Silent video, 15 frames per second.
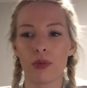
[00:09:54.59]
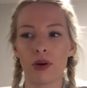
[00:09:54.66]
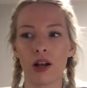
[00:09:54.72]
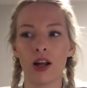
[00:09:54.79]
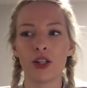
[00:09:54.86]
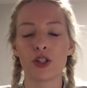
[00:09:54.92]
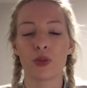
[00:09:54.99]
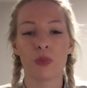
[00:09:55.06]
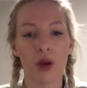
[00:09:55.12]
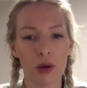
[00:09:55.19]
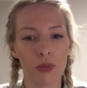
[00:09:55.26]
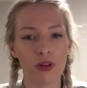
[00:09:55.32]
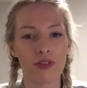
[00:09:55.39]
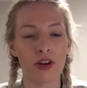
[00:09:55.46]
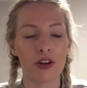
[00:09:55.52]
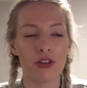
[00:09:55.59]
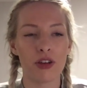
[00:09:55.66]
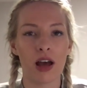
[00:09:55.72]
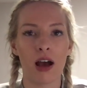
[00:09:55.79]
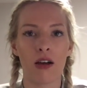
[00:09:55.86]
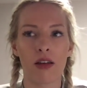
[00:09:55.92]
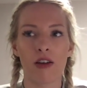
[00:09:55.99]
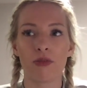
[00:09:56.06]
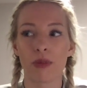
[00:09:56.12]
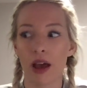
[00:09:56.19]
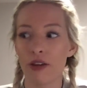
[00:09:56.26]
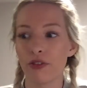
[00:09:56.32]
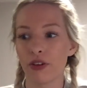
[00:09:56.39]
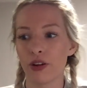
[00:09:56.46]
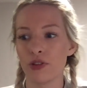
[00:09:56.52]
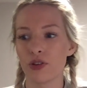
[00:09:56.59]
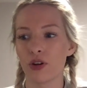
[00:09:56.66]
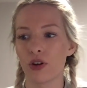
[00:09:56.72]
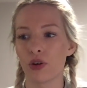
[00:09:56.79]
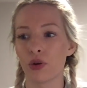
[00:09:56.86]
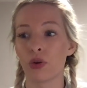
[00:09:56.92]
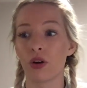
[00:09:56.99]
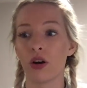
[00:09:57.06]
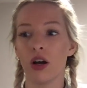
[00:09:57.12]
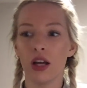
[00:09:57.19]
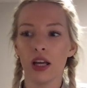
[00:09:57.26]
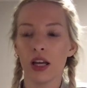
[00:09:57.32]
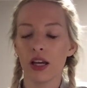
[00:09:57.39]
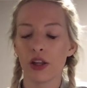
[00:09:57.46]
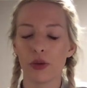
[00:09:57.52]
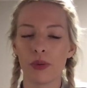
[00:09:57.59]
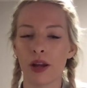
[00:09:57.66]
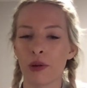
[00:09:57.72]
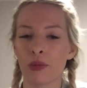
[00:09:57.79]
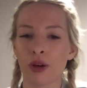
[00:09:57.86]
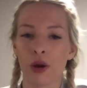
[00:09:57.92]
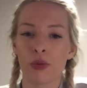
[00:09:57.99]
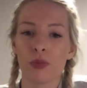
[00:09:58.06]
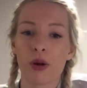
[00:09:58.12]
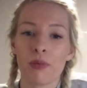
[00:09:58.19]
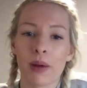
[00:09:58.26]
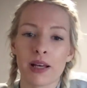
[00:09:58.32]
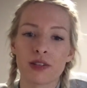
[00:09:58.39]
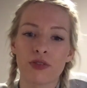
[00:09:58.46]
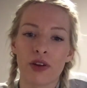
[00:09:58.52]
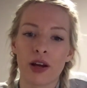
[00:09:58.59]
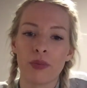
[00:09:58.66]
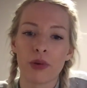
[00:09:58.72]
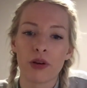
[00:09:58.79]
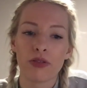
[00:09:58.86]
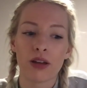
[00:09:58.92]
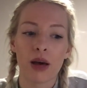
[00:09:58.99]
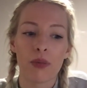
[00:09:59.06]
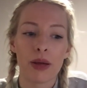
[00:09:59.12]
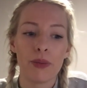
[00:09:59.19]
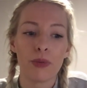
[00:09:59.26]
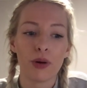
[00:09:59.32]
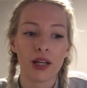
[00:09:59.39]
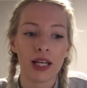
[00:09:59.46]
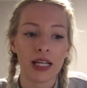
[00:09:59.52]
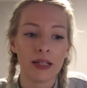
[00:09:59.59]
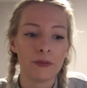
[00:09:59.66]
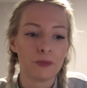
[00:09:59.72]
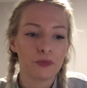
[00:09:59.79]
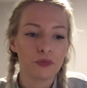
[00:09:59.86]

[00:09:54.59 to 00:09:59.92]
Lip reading: I like just putting my phone down, have my headphones on, or at the minute I'm going with my best friend, my flatmate Molly,